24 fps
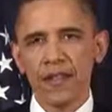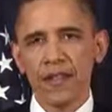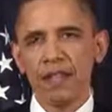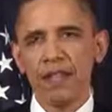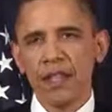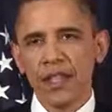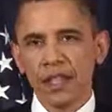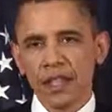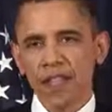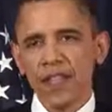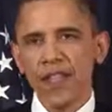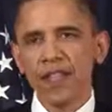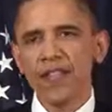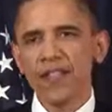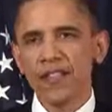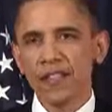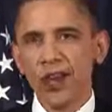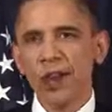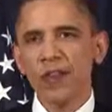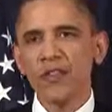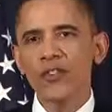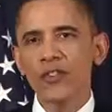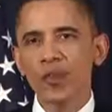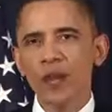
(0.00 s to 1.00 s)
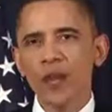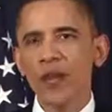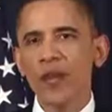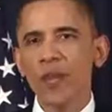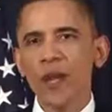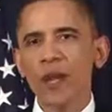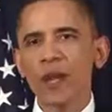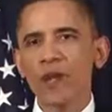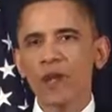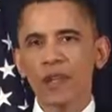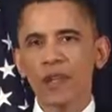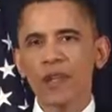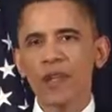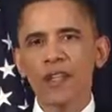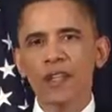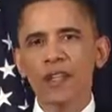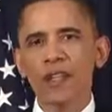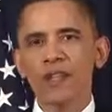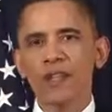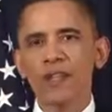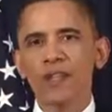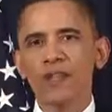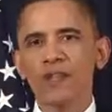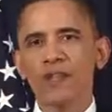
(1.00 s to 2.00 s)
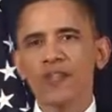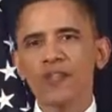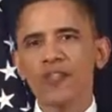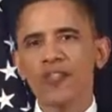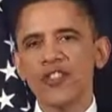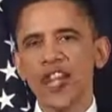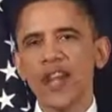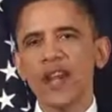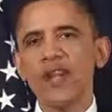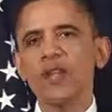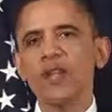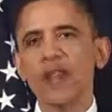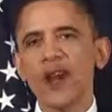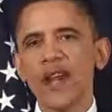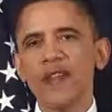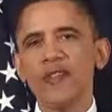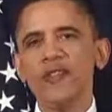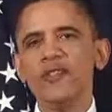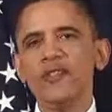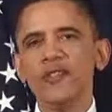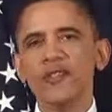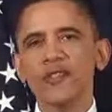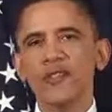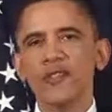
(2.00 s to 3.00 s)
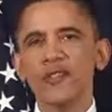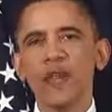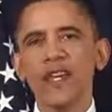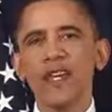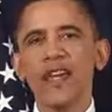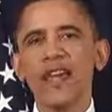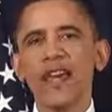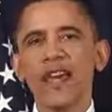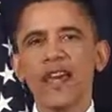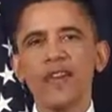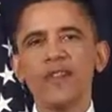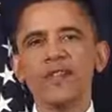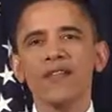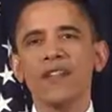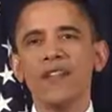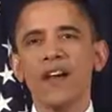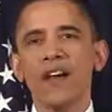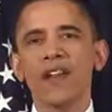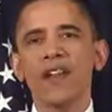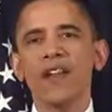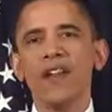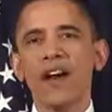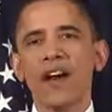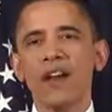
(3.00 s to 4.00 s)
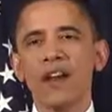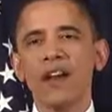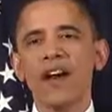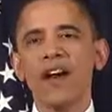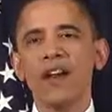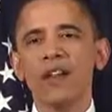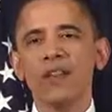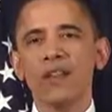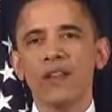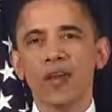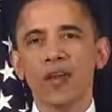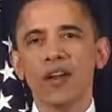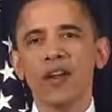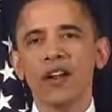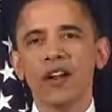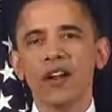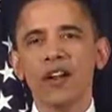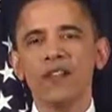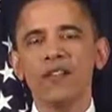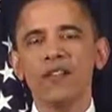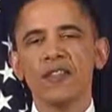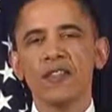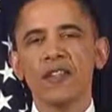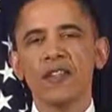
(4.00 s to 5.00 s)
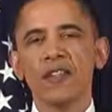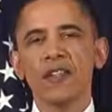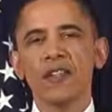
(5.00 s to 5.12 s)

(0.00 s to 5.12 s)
But let us also remember that for generations we have done the hard work of